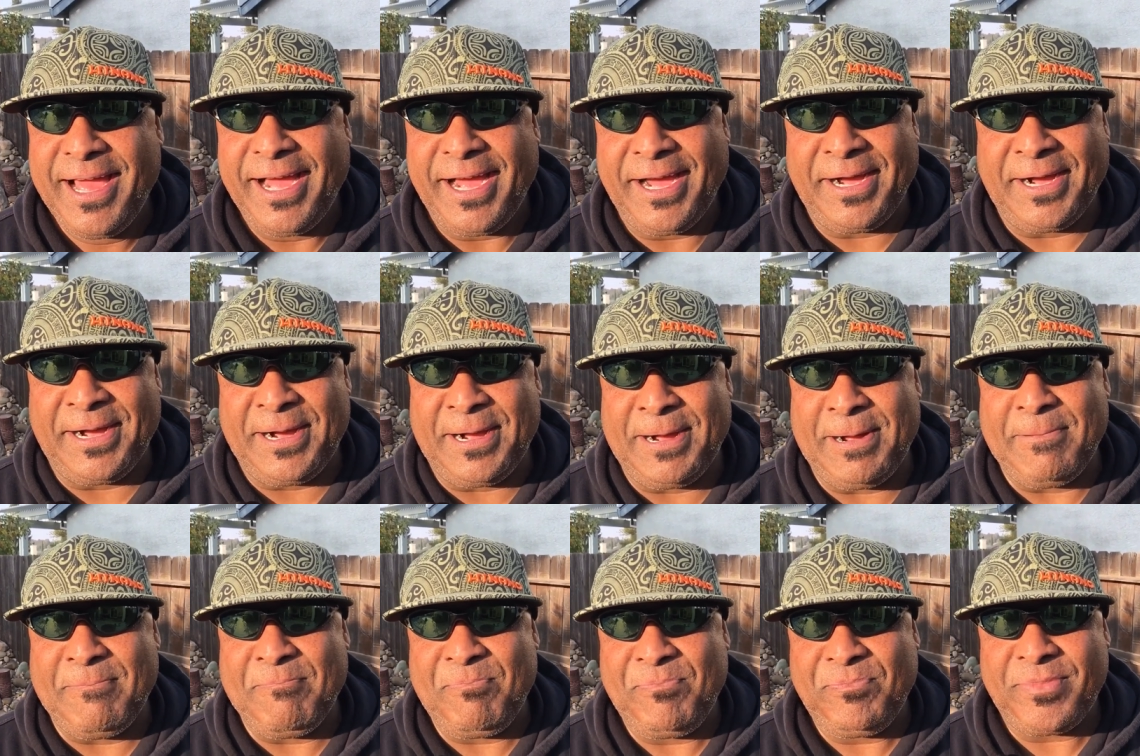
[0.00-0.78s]

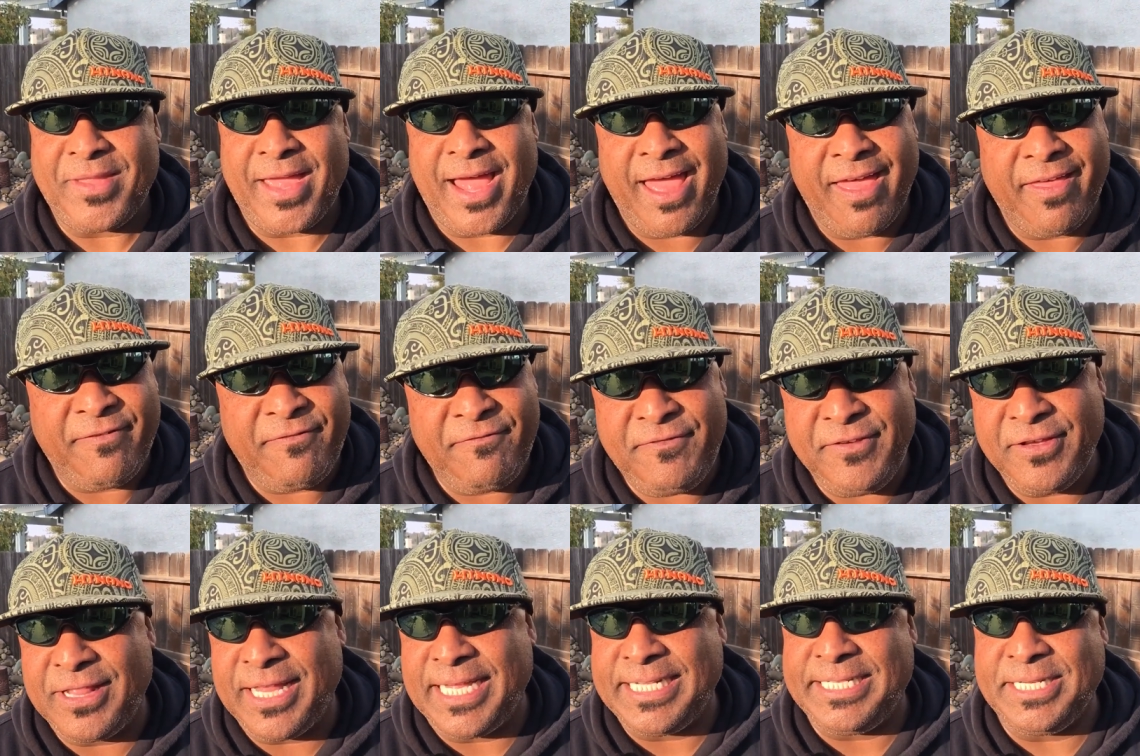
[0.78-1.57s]
Um, I
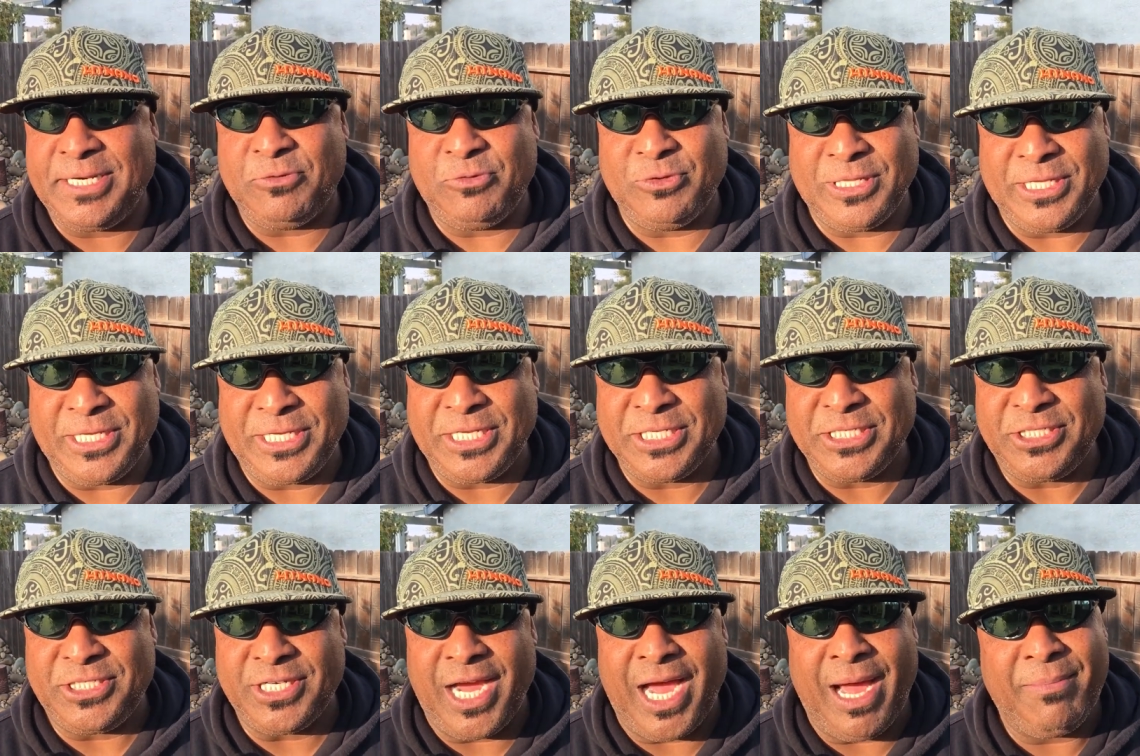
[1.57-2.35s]
feel I did a really
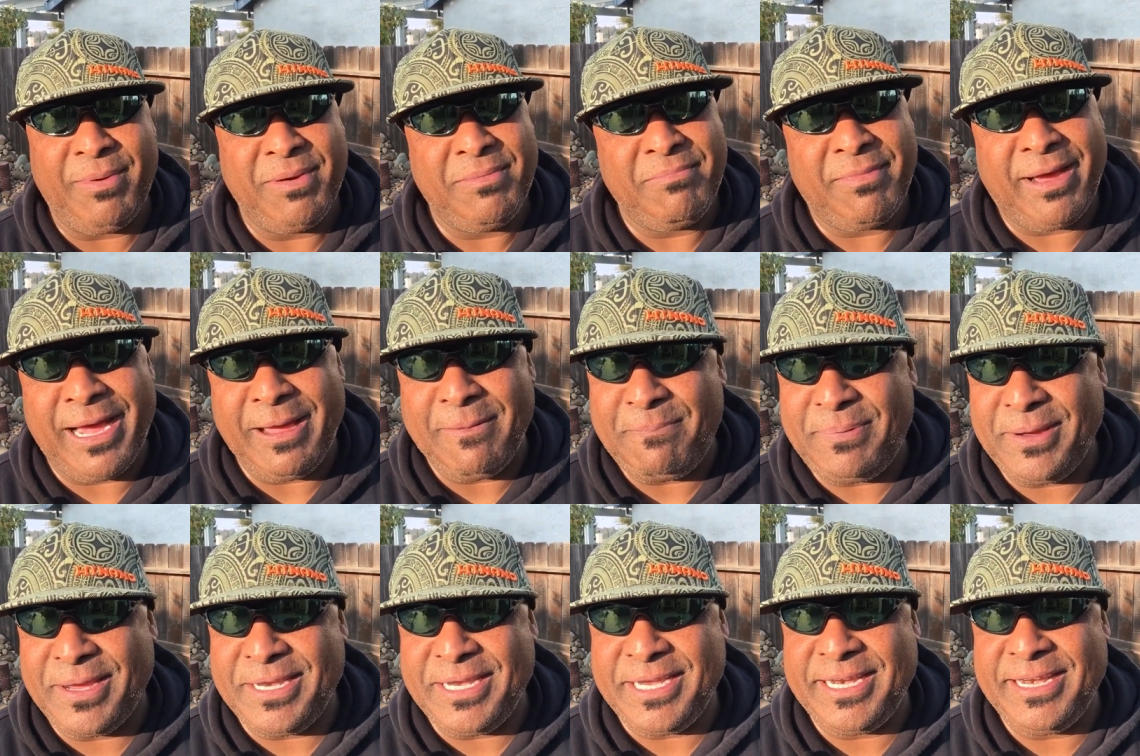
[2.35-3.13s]
good job. In my
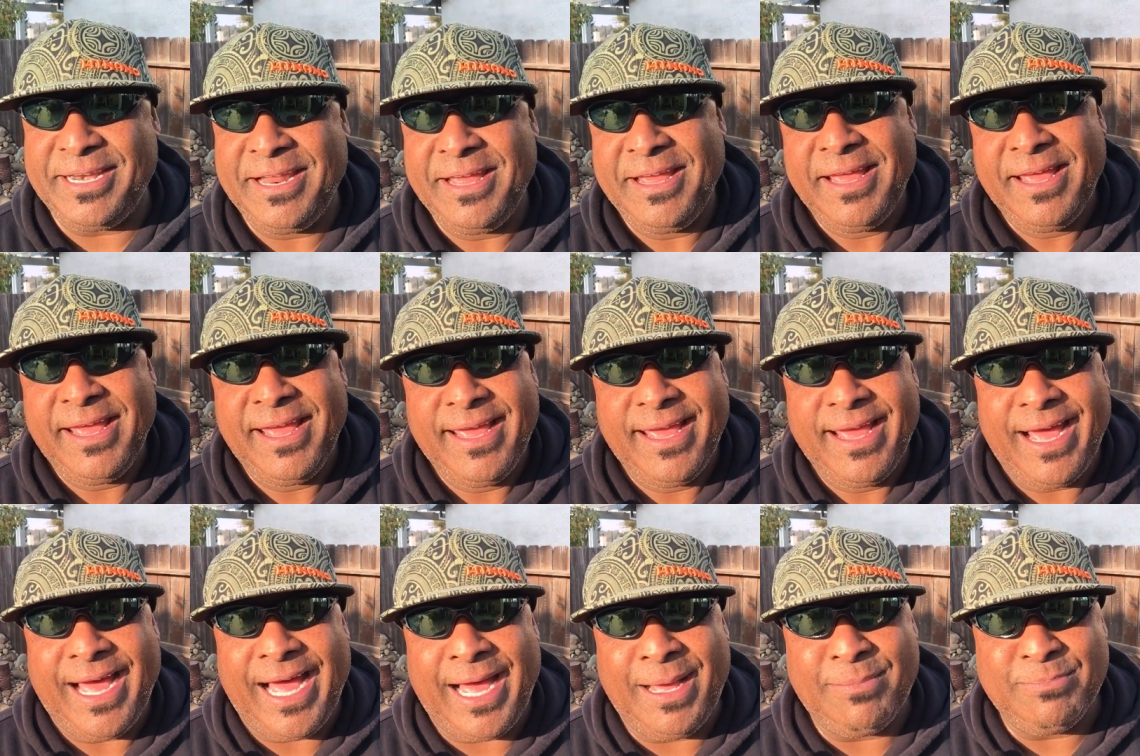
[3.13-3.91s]
opinion,
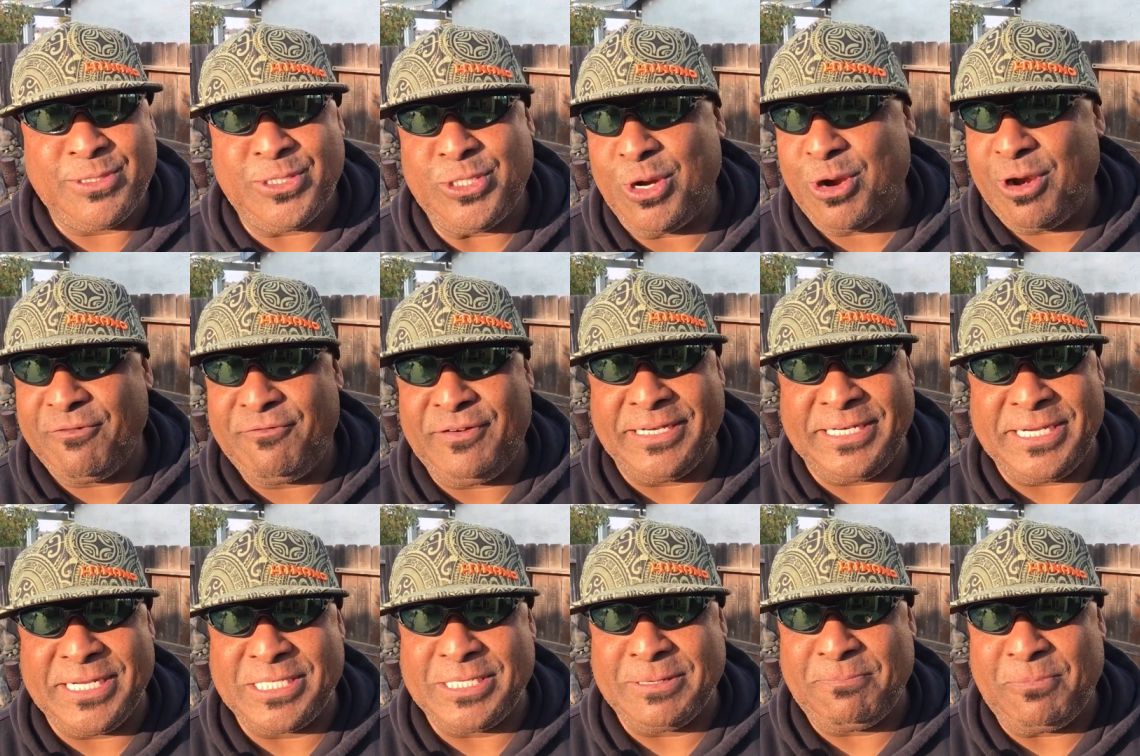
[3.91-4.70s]
I'm sorry if I
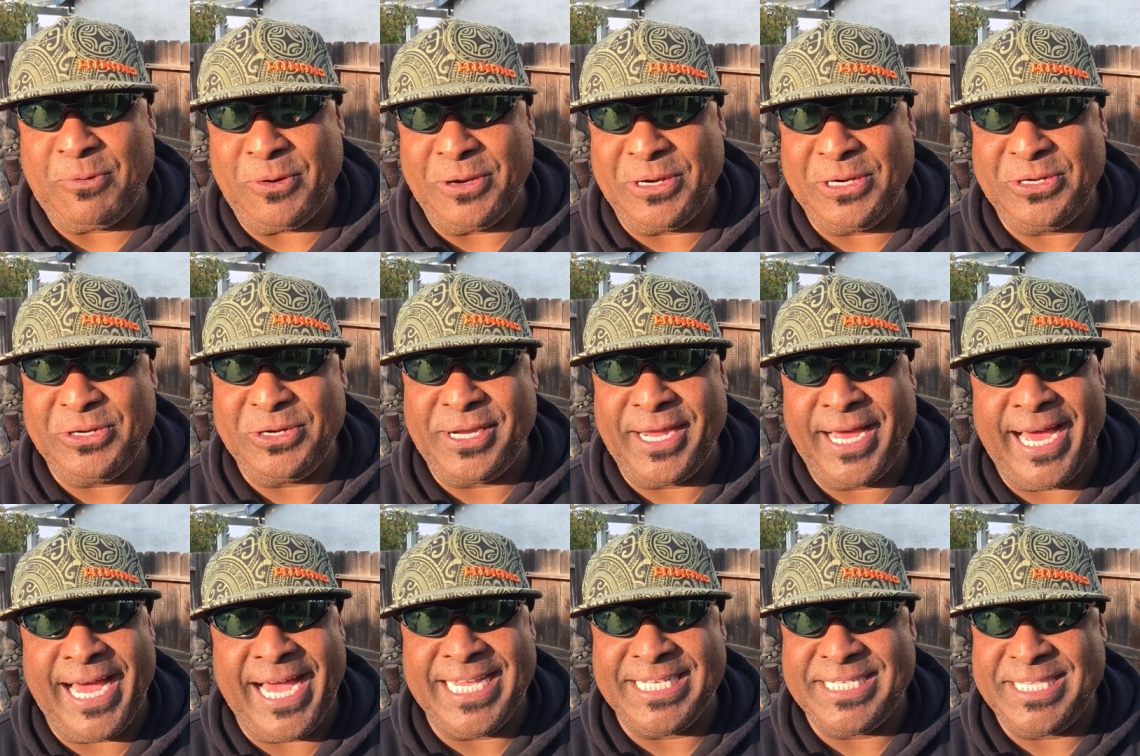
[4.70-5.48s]
disappointed you
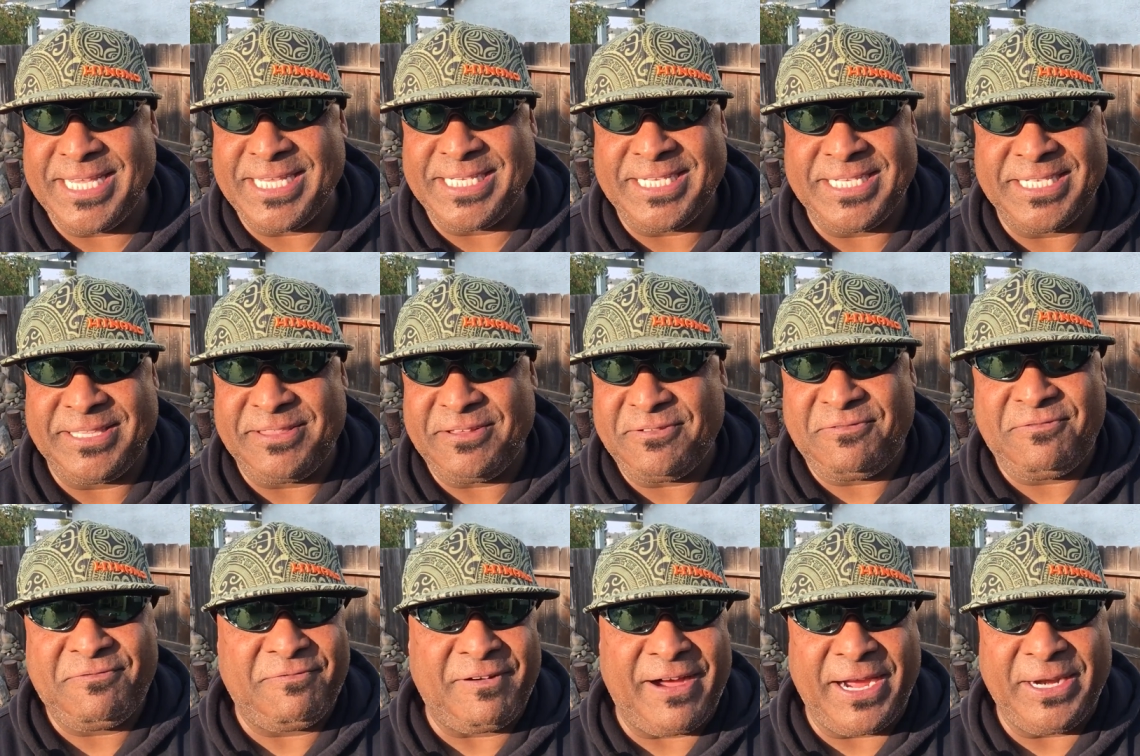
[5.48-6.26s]
guys. This is the
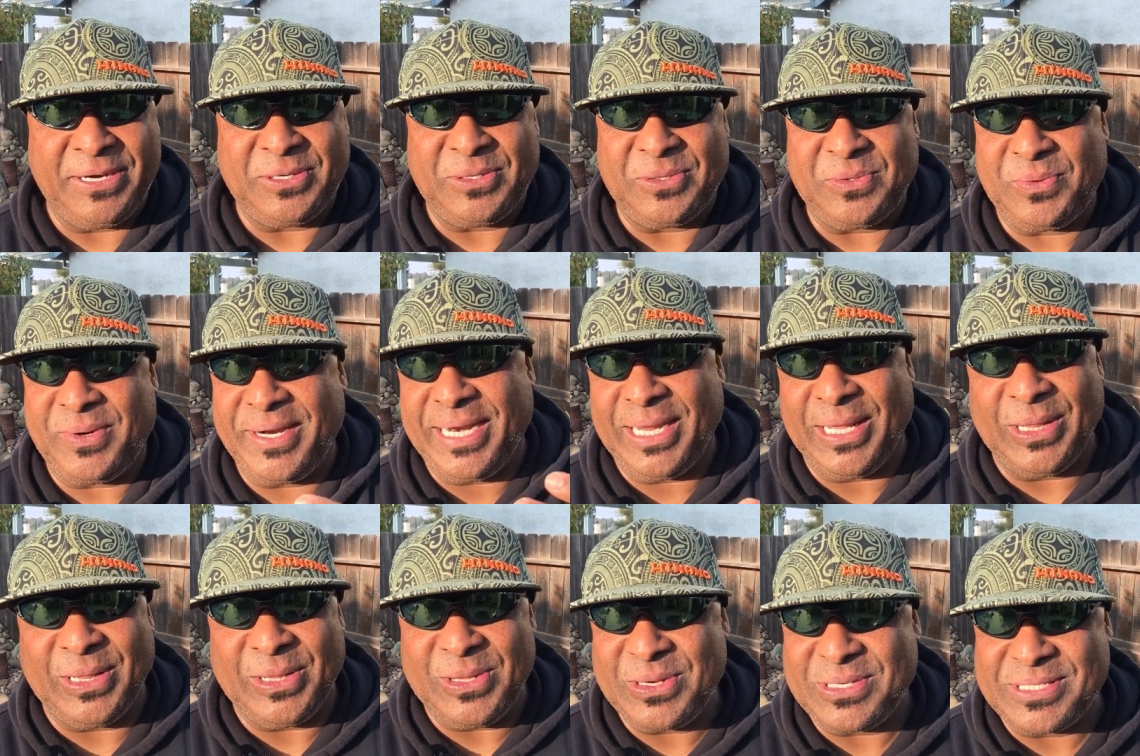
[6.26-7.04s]
final, what it
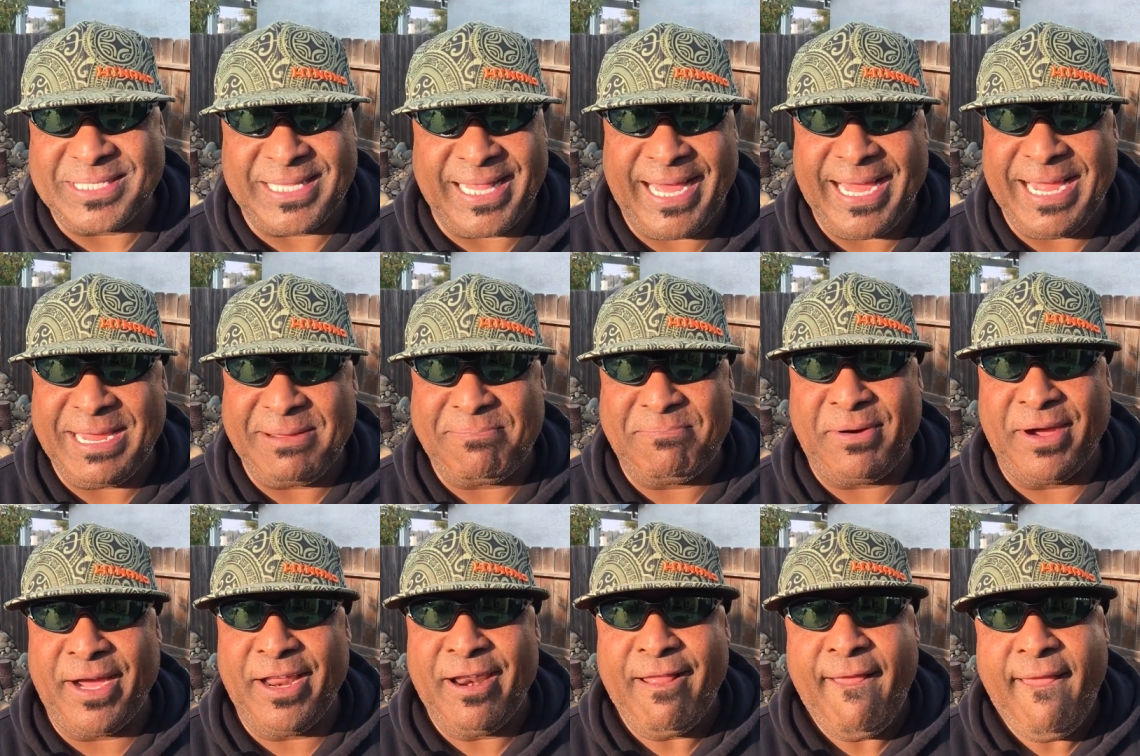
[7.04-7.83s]
looks like.
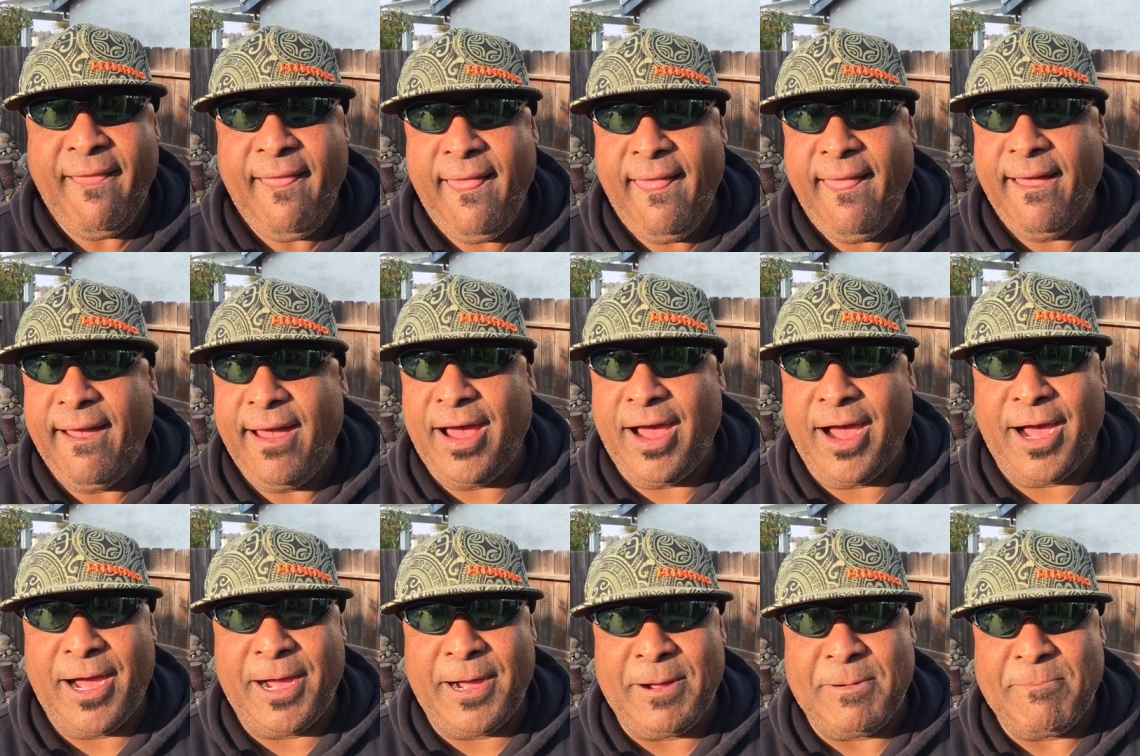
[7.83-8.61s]
But
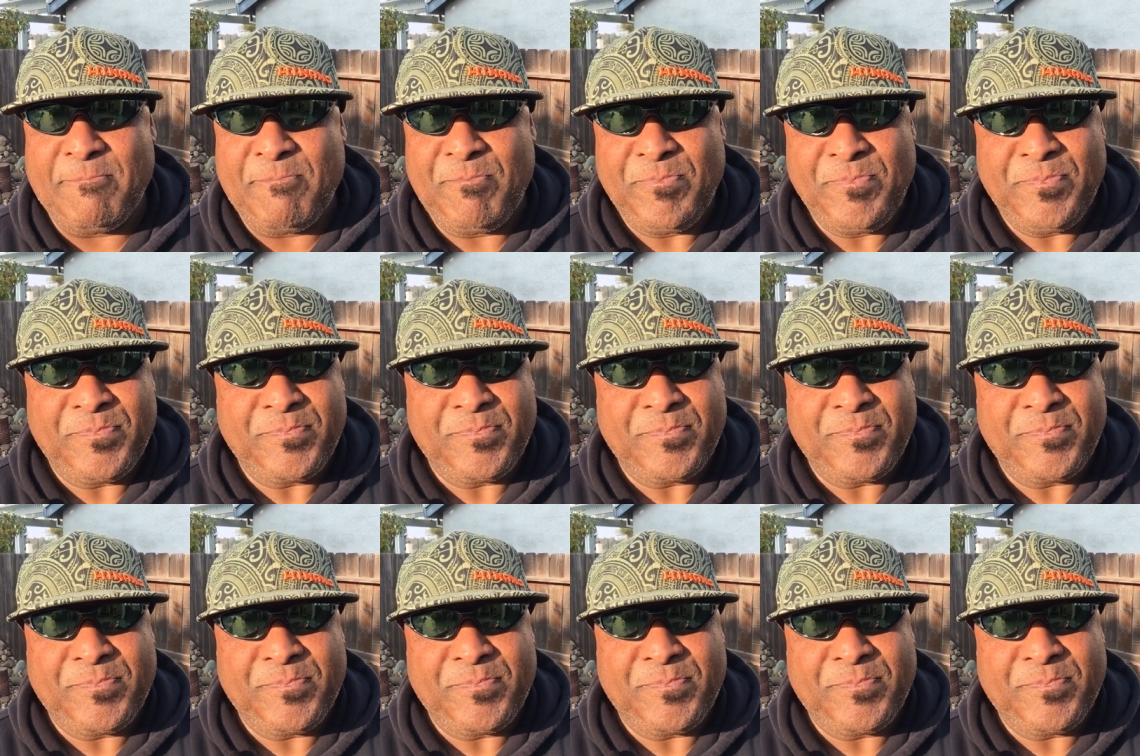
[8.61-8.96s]
um,